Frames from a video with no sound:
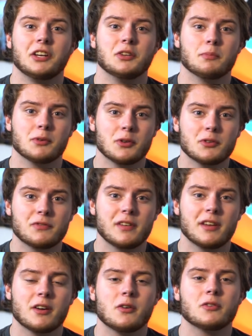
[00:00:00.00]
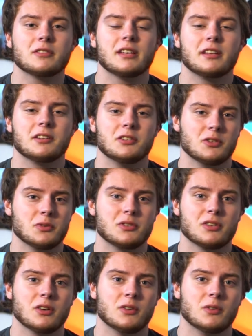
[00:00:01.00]
to produce videos and to do
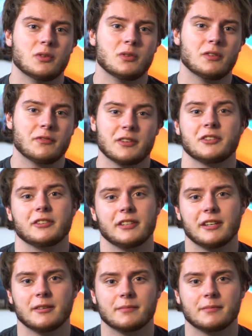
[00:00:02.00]
so efficiently.